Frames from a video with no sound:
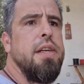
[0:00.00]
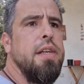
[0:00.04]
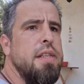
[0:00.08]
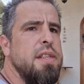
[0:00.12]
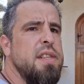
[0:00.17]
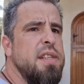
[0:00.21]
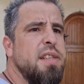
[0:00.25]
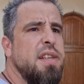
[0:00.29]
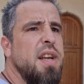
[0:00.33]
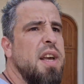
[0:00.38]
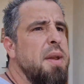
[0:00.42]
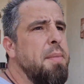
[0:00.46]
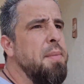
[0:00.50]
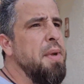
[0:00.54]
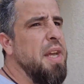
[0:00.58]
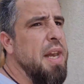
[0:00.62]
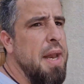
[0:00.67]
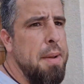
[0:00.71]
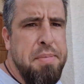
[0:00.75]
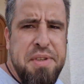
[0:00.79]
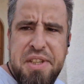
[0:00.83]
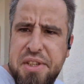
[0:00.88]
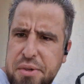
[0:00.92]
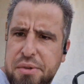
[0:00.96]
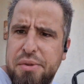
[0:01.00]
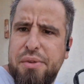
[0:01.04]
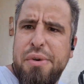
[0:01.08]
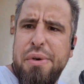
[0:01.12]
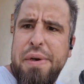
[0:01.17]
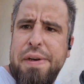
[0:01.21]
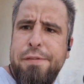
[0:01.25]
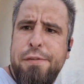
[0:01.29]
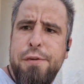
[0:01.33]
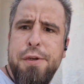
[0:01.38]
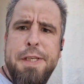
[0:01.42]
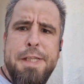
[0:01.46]
This is going to be an episode
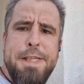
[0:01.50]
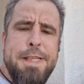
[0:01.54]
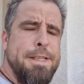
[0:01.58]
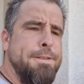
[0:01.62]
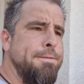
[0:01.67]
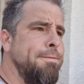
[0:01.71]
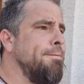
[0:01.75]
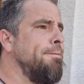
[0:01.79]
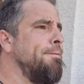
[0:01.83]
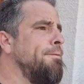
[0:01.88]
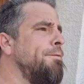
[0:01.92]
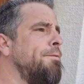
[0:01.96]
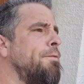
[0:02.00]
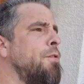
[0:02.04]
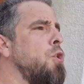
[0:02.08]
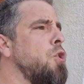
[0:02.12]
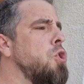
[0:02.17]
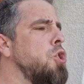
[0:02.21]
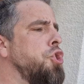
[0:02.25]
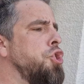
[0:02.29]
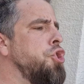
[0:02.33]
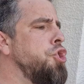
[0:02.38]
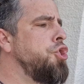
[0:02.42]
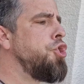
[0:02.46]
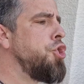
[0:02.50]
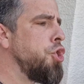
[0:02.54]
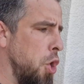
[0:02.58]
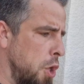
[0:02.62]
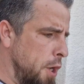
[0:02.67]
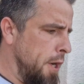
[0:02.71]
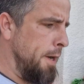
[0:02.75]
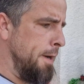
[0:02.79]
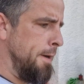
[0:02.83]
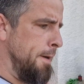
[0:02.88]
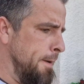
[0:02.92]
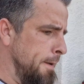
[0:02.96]
3 for this, for
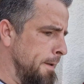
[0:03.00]
sure.